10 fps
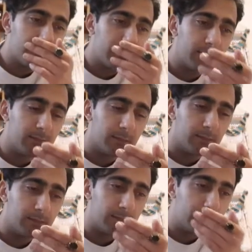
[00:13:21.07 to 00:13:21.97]

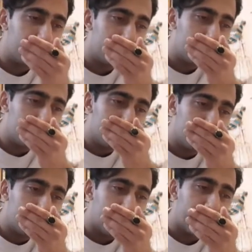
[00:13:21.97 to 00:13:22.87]
And
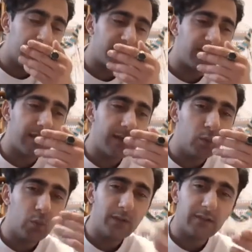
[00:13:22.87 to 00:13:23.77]
a slight
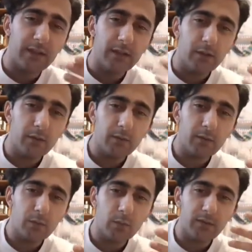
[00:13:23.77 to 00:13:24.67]
whiskey note,
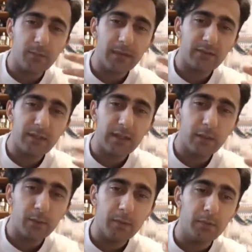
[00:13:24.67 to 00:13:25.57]
which makes it a little
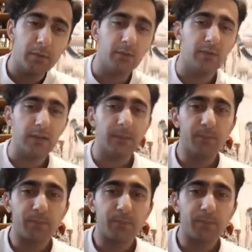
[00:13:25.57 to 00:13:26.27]
bit boozy.